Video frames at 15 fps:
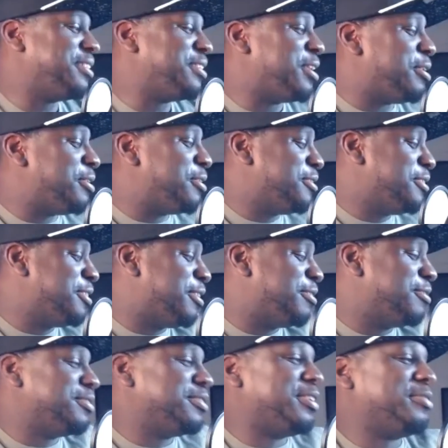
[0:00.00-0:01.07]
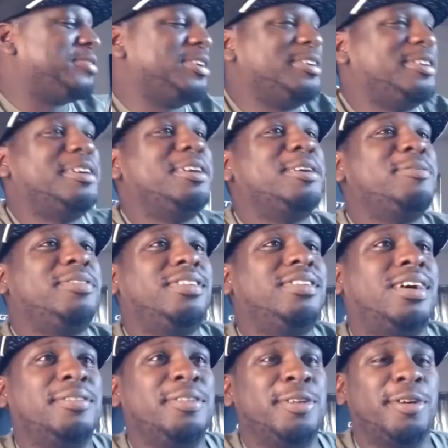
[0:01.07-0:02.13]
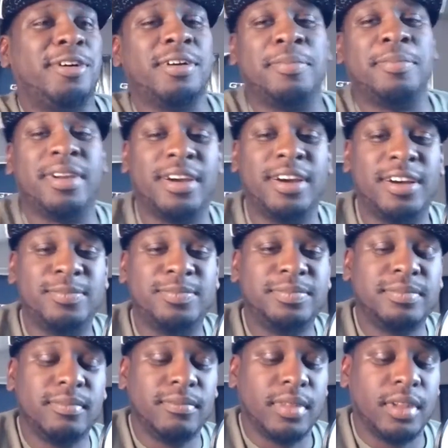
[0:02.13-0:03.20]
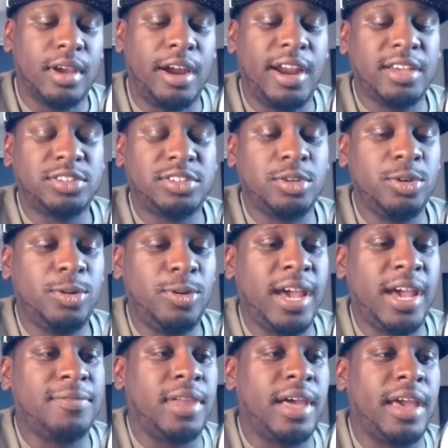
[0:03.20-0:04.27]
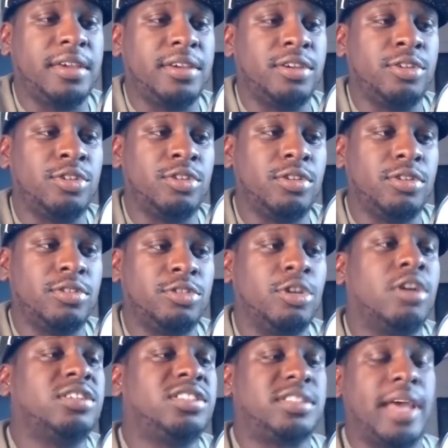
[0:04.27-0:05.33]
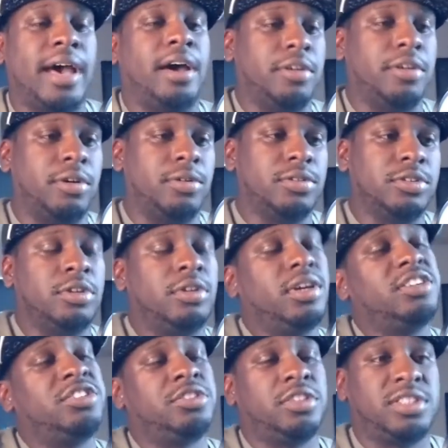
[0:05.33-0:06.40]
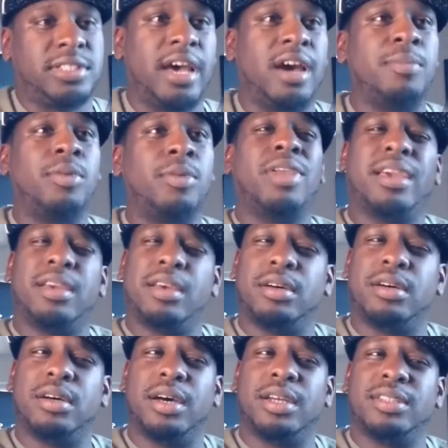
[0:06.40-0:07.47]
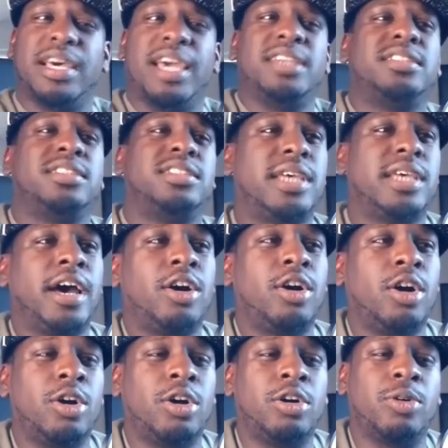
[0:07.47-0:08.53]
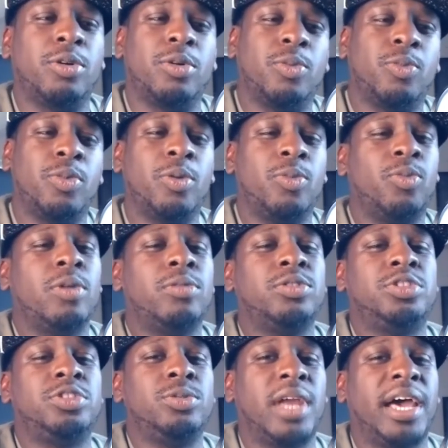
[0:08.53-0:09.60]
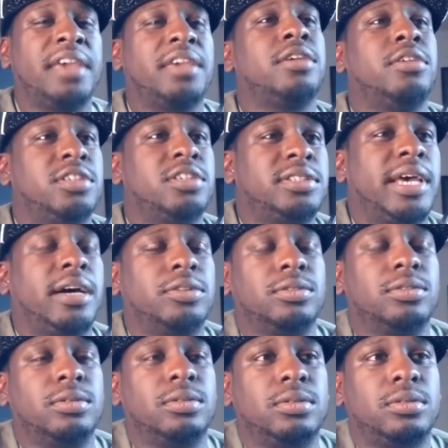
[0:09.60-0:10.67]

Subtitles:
though. You know, we love you, Hawk. But, all right, so you have like, your style, though, is your style more like a Tyson style, or what would you liken your style to?